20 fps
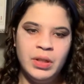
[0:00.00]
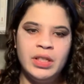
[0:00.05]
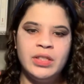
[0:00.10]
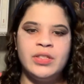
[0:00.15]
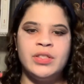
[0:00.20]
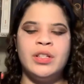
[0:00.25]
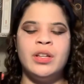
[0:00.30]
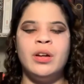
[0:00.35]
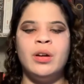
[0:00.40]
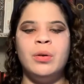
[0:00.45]

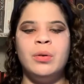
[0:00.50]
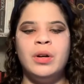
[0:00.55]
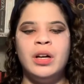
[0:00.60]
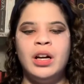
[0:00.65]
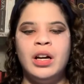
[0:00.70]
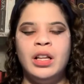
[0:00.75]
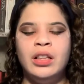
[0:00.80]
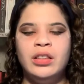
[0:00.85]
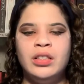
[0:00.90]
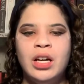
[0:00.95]

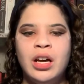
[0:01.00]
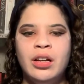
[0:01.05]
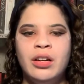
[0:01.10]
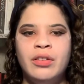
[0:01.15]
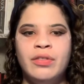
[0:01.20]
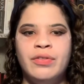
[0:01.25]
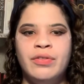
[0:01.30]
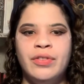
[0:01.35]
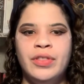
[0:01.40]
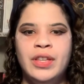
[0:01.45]
So a lot
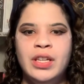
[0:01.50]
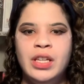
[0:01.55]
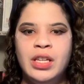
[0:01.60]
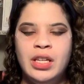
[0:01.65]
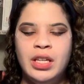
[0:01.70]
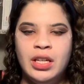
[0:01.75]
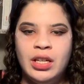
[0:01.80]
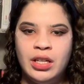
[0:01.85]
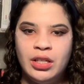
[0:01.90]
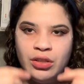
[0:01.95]
of
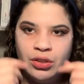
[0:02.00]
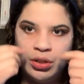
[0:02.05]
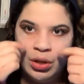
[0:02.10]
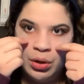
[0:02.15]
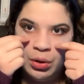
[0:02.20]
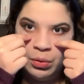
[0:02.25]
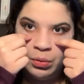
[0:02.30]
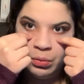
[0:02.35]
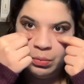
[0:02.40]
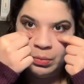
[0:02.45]
the
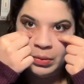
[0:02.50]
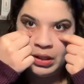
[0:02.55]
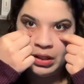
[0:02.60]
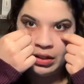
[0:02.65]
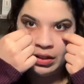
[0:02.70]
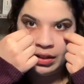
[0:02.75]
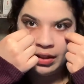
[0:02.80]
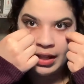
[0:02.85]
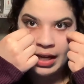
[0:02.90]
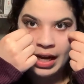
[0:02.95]

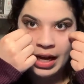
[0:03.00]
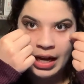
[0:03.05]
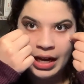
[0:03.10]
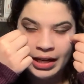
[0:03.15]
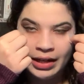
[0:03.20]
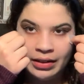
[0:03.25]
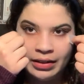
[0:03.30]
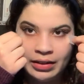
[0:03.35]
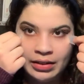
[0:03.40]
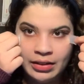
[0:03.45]
atonement
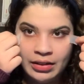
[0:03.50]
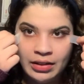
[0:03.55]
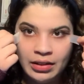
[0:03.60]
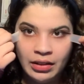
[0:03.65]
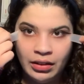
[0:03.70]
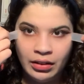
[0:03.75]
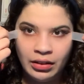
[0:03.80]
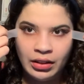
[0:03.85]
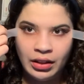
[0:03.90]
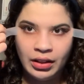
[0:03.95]
that
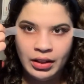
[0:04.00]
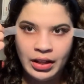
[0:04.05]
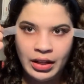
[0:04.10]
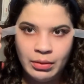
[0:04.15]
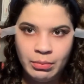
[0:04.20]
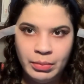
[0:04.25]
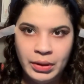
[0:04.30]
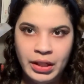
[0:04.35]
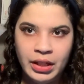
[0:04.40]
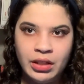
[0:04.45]
Cilka
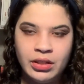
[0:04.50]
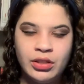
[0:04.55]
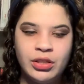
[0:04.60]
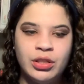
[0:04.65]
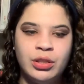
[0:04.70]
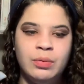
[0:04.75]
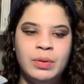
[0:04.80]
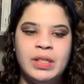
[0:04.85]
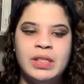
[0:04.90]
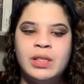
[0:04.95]
then begins
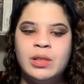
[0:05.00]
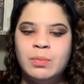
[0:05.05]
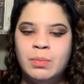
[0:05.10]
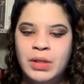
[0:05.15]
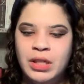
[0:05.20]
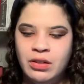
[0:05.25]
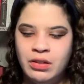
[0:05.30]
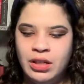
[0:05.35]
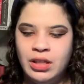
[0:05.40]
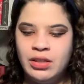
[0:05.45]
to
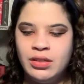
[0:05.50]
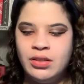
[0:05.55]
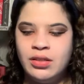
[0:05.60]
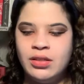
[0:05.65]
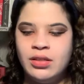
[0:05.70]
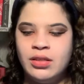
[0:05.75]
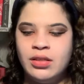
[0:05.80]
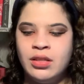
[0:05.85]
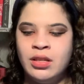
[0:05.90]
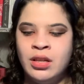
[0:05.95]

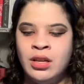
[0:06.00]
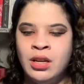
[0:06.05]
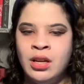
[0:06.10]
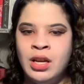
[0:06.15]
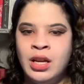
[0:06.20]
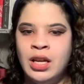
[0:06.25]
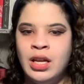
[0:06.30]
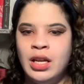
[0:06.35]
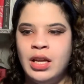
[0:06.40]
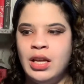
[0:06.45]
experience,
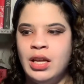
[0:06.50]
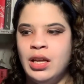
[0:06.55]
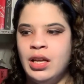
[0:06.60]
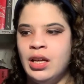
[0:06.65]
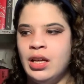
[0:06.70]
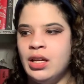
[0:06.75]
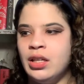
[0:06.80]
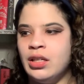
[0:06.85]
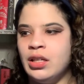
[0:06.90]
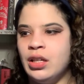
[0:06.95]

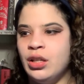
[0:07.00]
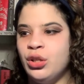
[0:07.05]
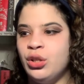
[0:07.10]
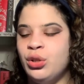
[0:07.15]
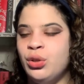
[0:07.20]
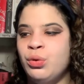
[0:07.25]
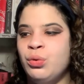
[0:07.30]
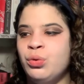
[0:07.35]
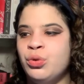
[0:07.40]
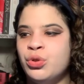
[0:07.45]
and a
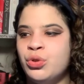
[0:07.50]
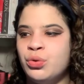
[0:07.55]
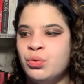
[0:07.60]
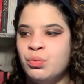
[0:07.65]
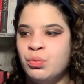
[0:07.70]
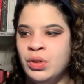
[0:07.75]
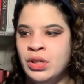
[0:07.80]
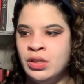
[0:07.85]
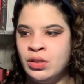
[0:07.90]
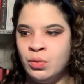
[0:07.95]
huge
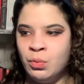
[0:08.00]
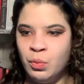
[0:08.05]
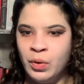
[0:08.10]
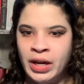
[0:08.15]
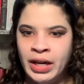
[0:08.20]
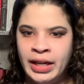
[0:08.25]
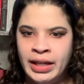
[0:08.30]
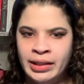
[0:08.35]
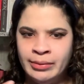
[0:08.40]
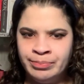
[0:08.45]
reason
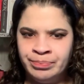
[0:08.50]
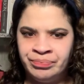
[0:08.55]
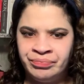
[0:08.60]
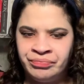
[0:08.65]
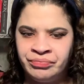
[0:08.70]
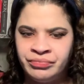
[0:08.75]
why